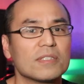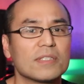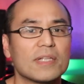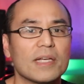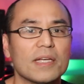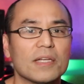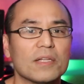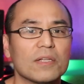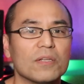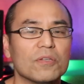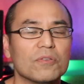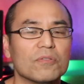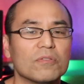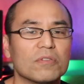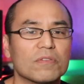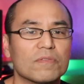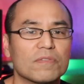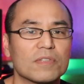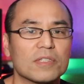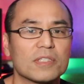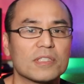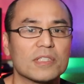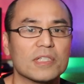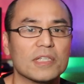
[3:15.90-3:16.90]
State
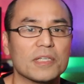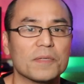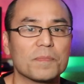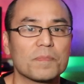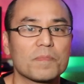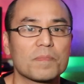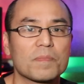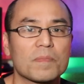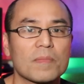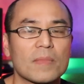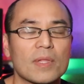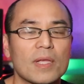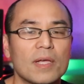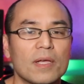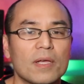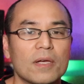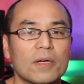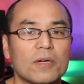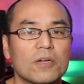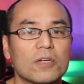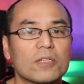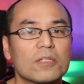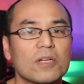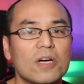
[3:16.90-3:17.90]
University.
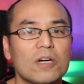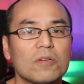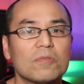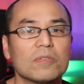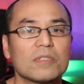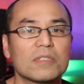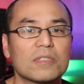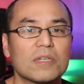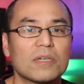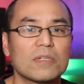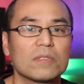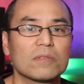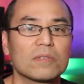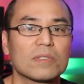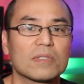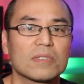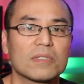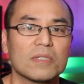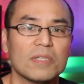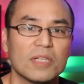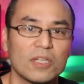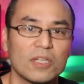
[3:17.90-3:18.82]
Her talk was called The